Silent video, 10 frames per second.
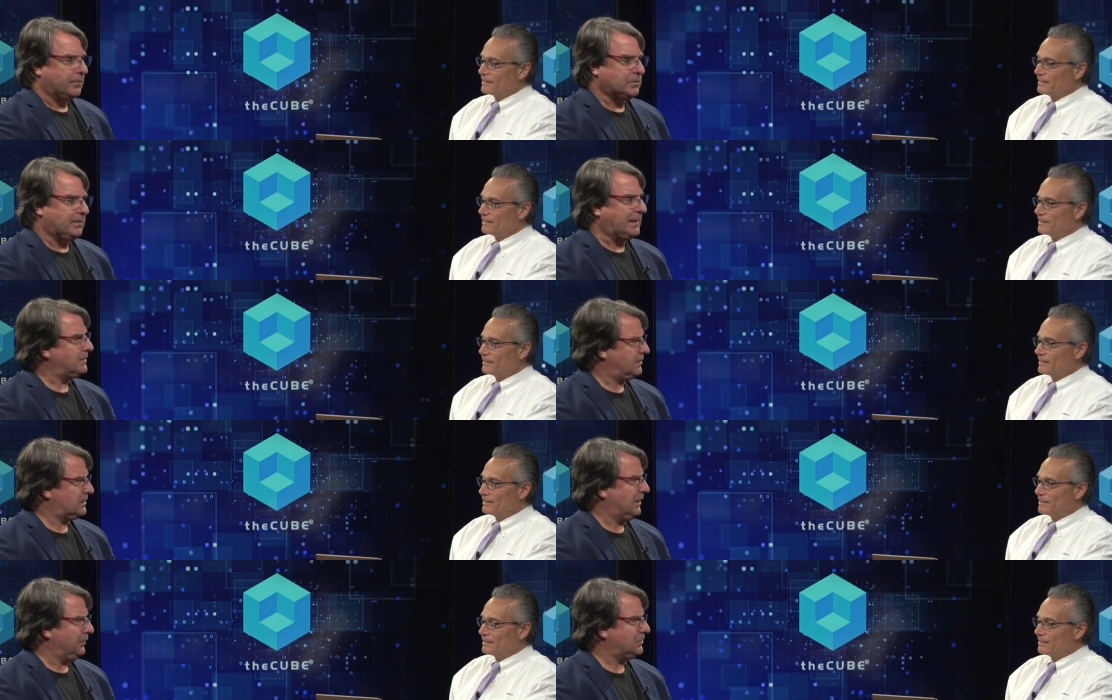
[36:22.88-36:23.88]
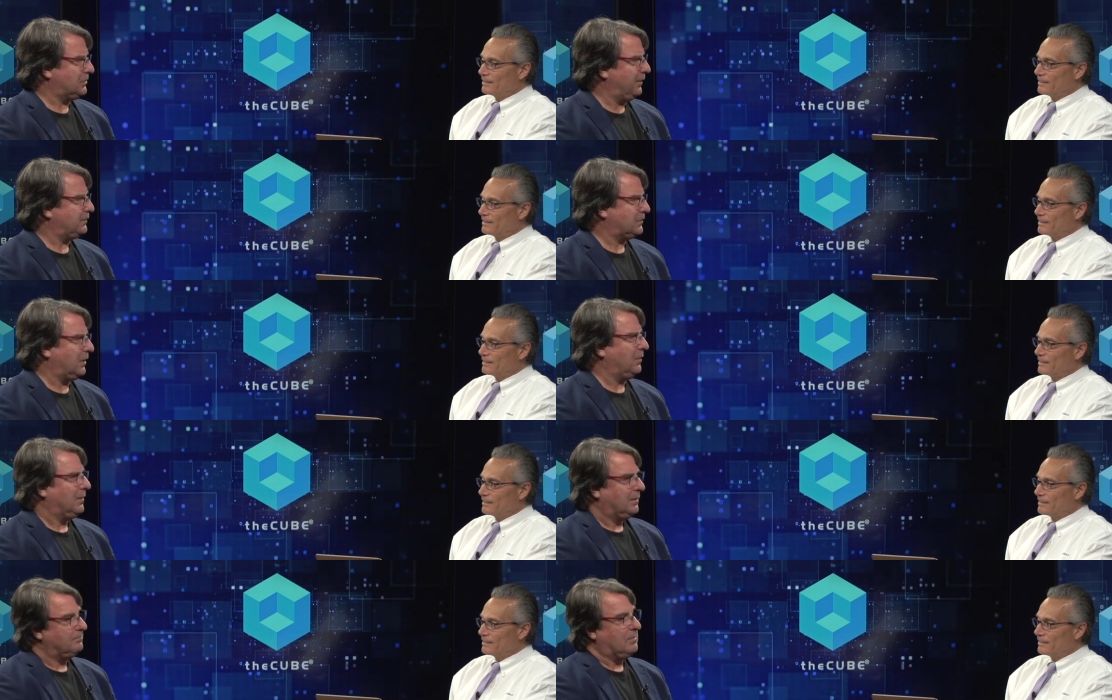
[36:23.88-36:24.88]
Speaker 1: So that's a skill shift. So
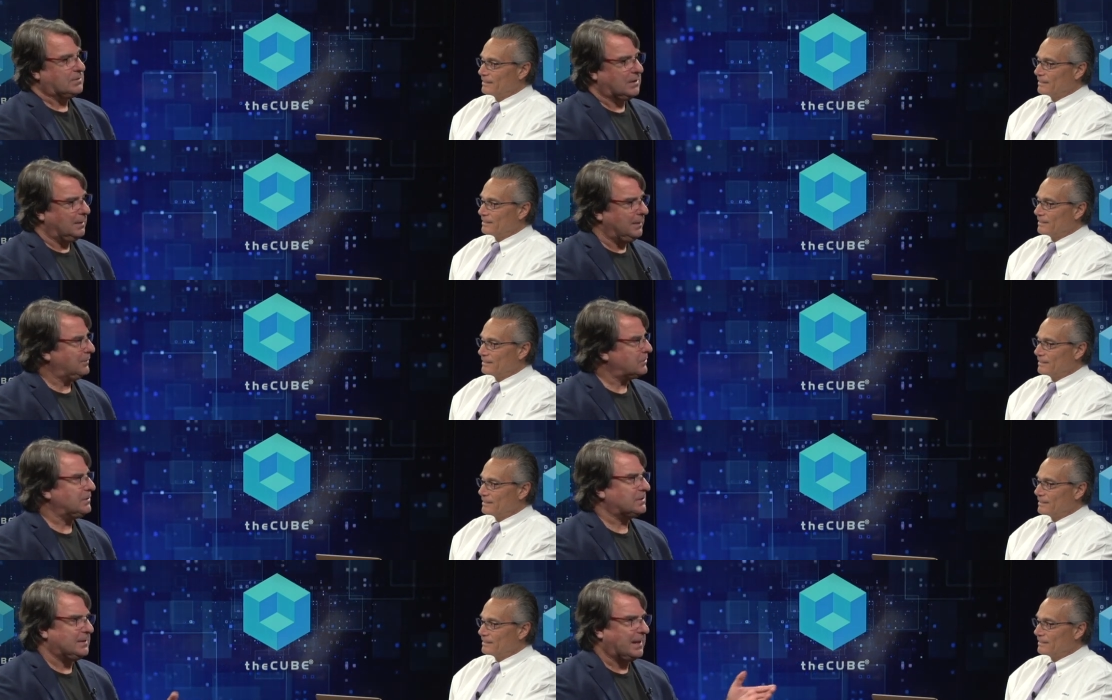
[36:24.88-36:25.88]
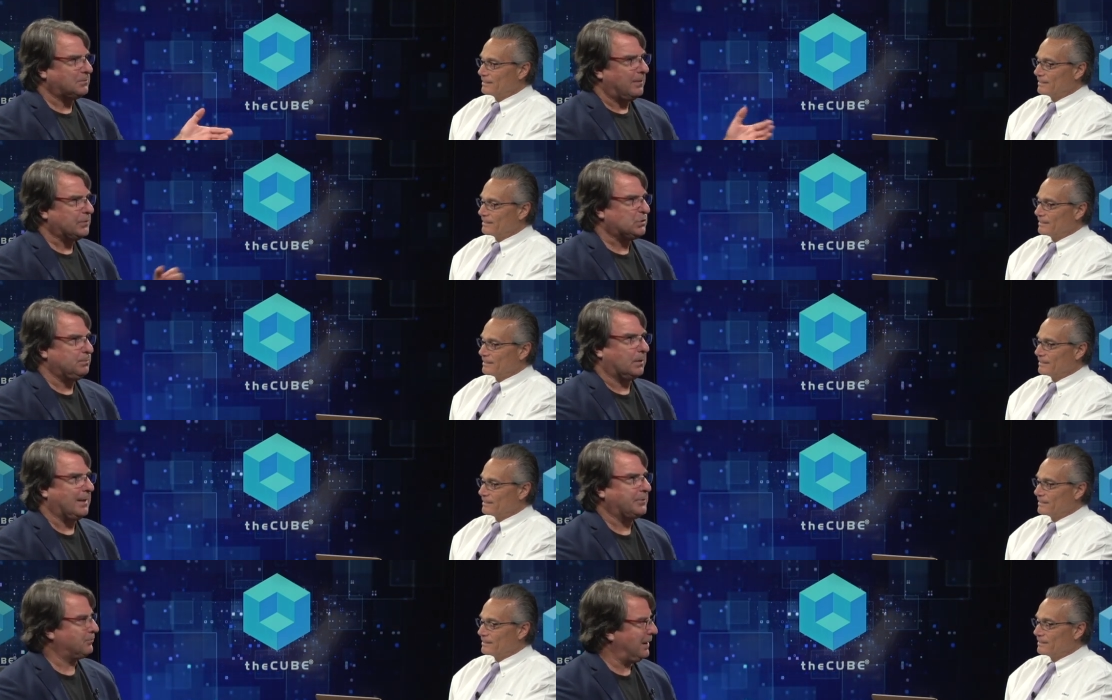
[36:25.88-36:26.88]
it's going to be interesting to see. That's why the super
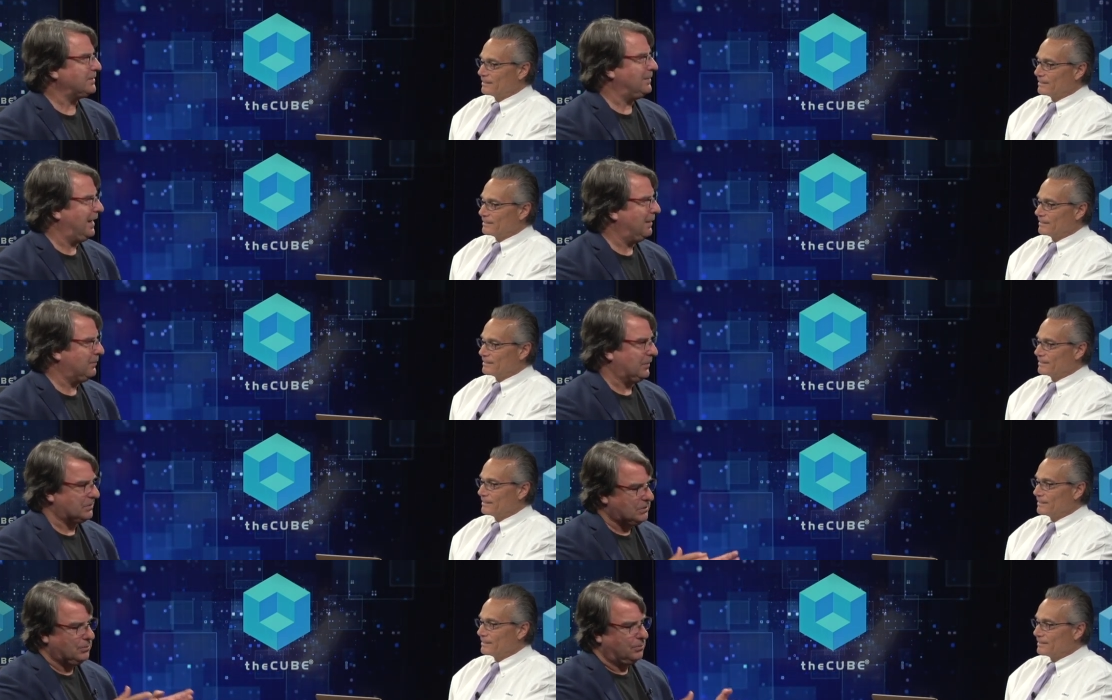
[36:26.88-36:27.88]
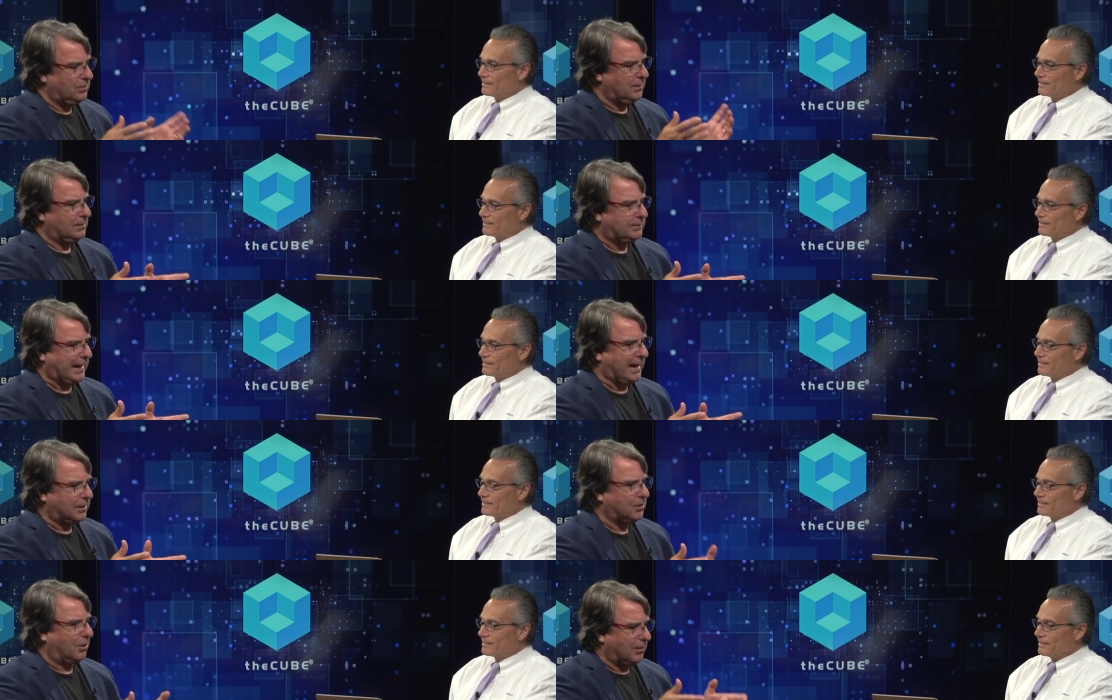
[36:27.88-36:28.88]
clouds resonating with this new
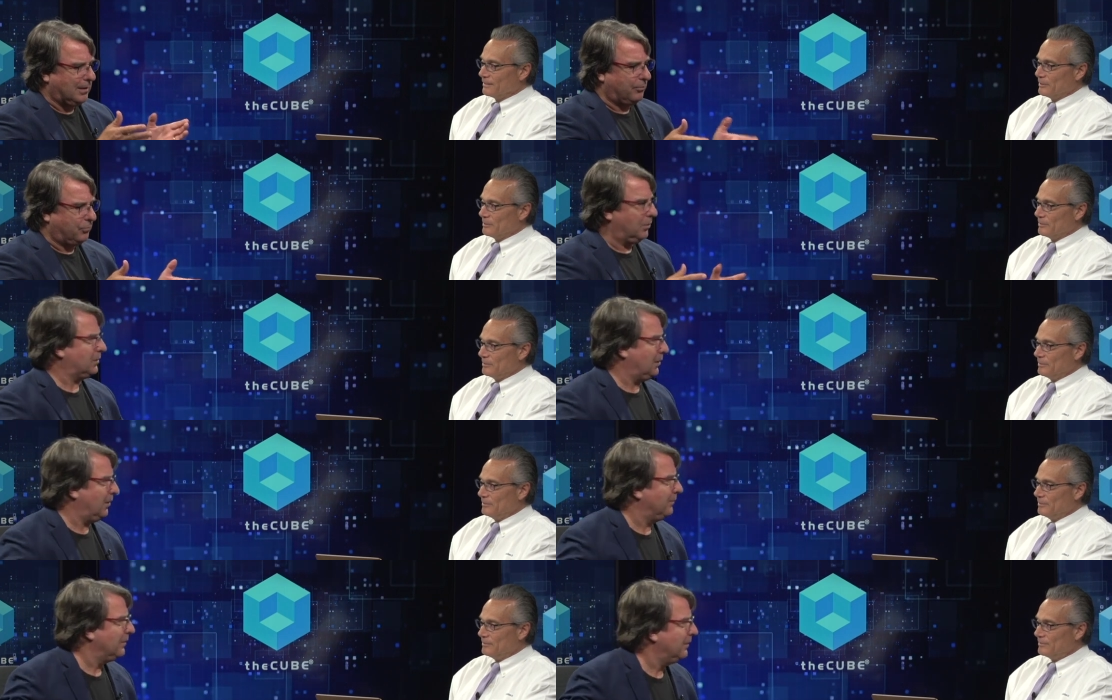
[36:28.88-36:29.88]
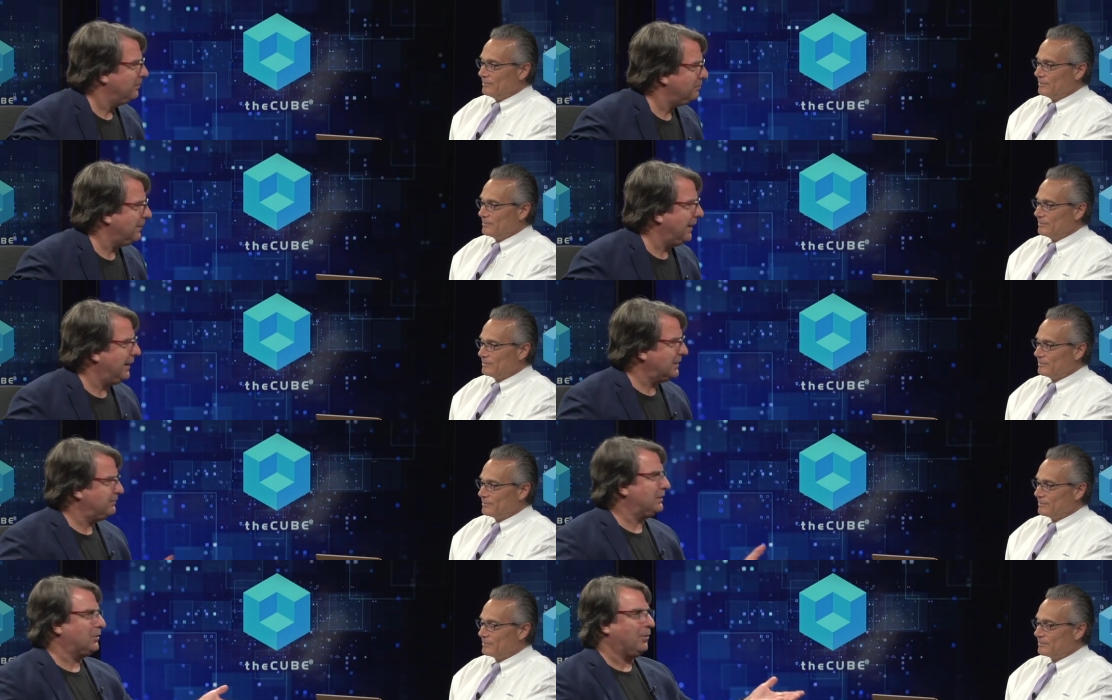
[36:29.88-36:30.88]
category of worker. And as
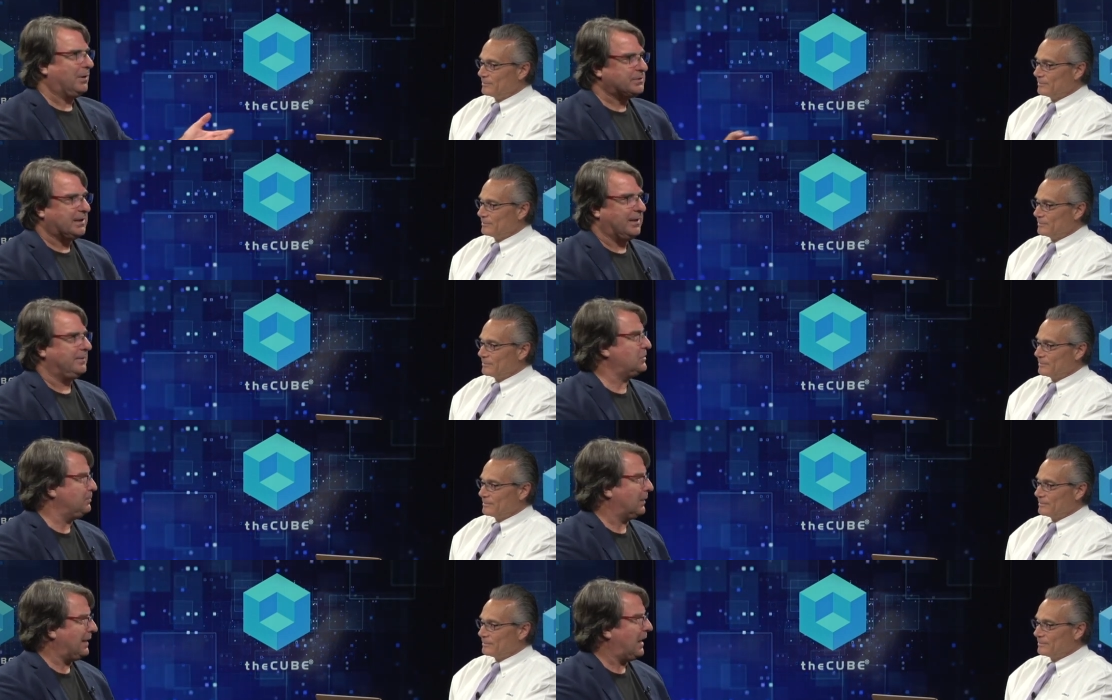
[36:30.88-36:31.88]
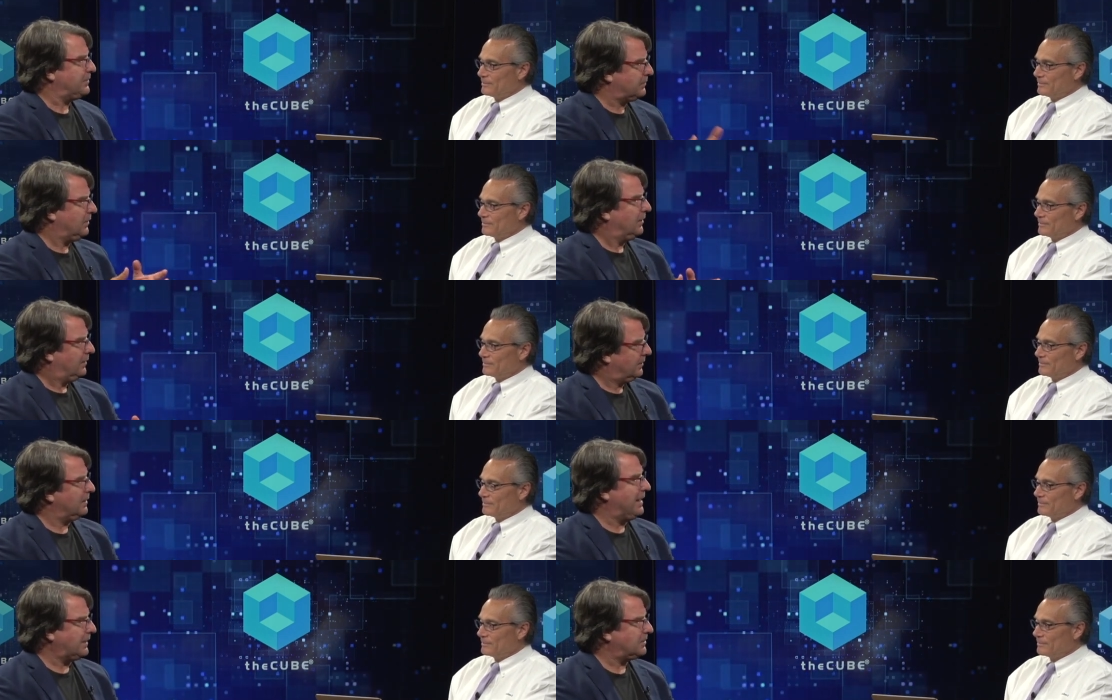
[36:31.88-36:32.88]
Vittorio said, super clouds the
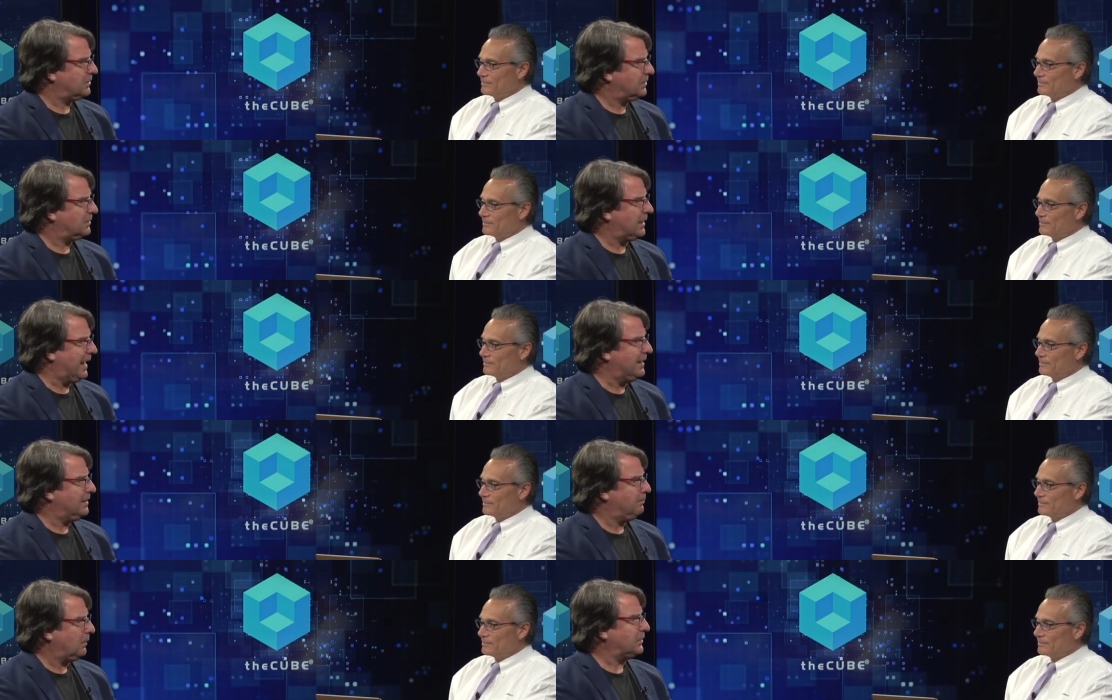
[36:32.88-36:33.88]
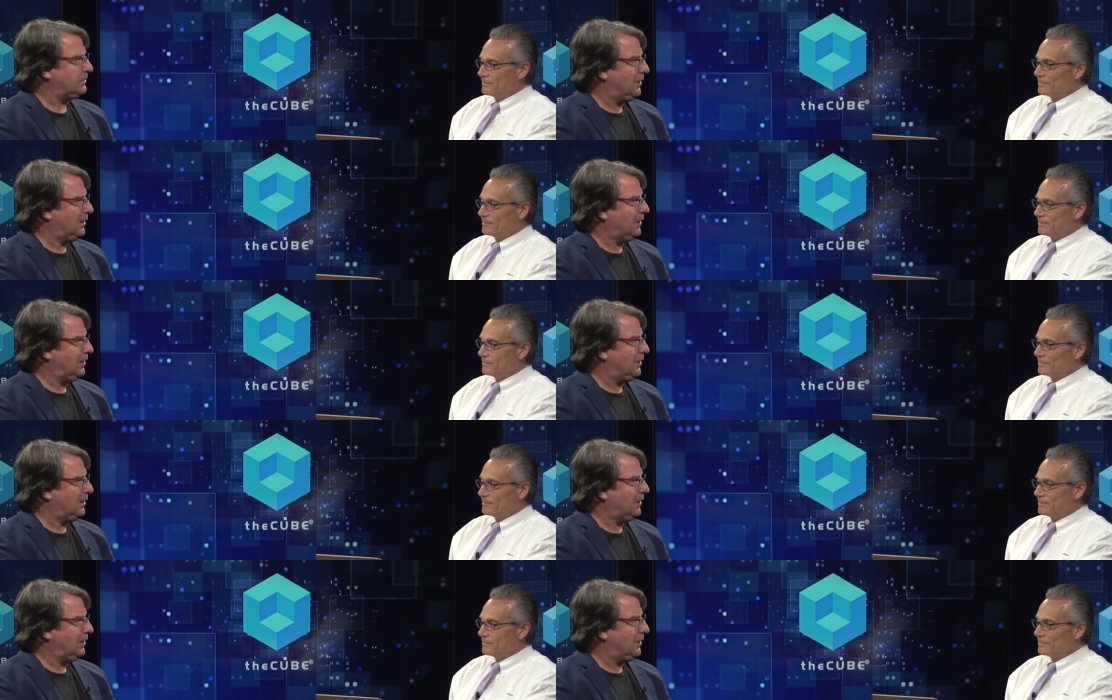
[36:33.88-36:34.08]
next 10 plus